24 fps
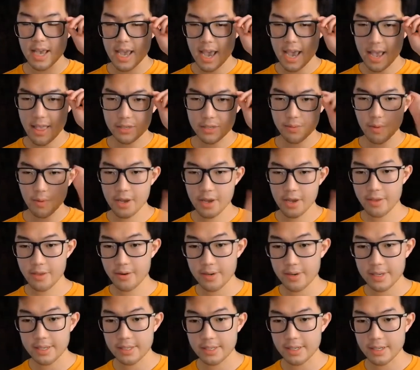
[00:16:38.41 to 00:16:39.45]
And that's why
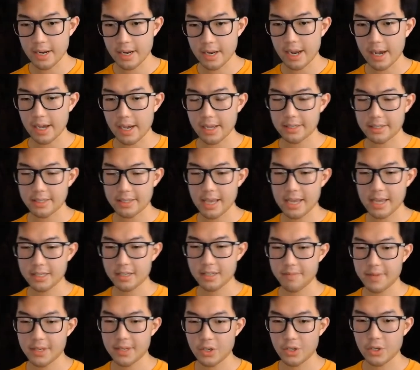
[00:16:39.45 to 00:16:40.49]
there is a
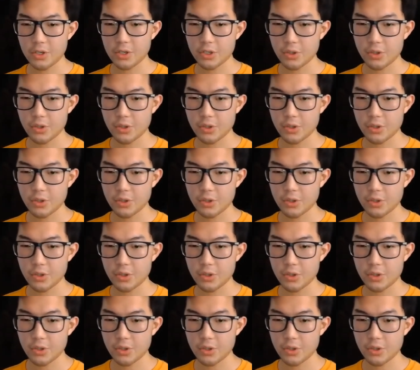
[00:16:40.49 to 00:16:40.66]
testament to